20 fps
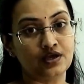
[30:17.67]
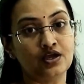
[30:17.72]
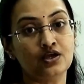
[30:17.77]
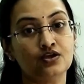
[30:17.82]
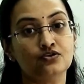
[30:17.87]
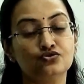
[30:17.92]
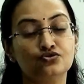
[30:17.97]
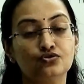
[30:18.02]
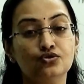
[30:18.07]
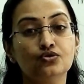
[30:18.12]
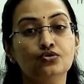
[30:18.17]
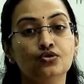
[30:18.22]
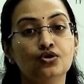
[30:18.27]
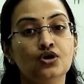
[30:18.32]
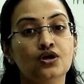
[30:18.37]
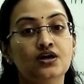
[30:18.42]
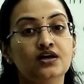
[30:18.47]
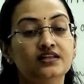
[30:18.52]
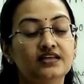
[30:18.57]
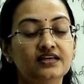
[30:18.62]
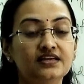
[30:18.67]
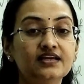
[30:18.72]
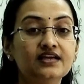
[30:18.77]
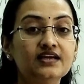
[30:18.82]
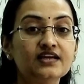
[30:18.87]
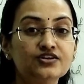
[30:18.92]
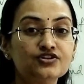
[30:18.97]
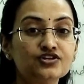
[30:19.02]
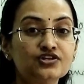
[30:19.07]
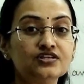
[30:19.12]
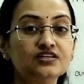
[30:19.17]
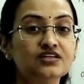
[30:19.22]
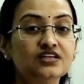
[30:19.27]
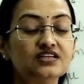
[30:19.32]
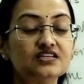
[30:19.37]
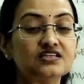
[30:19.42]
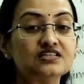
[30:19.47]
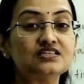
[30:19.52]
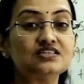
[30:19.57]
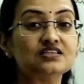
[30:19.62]
So irrigation
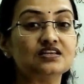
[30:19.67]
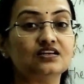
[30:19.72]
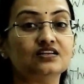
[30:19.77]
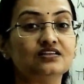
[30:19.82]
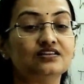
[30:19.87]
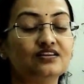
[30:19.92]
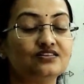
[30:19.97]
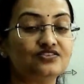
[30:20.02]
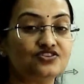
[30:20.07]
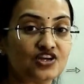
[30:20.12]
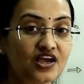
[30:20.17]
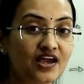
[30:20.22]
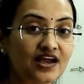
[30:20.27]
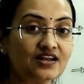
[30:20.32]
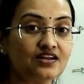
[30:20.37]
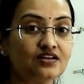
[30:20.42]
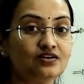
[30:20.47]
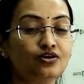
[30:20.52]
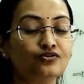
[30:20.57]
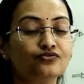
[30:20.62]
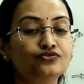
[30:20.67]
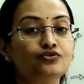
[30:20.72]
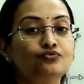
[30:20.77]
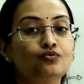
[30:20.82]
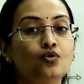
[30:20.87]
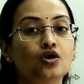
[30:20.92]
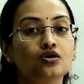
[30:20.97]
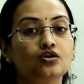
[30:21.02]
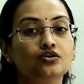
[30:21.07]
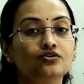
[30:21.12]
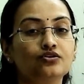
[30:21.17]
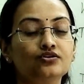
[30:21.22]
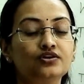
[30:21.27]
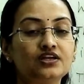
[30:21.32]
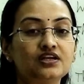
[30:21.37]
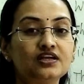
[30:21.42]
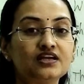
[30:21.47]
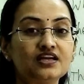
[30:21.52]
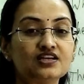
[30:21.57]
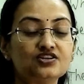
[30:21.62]
is the channel of the water, or
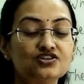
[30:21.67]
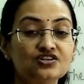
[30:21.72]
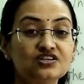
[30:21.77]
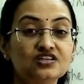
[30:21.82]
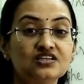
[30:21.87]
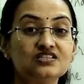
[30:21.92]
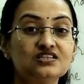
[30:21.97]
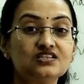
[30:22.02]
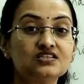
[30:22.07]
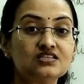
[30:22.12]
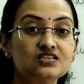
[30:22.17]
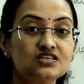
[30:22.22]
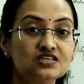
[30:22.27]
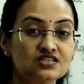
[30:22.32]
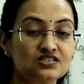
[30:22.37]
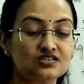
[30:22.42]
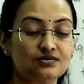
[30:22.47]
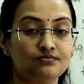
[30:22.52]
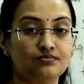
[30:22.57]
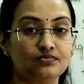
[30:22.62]
irrigation is a system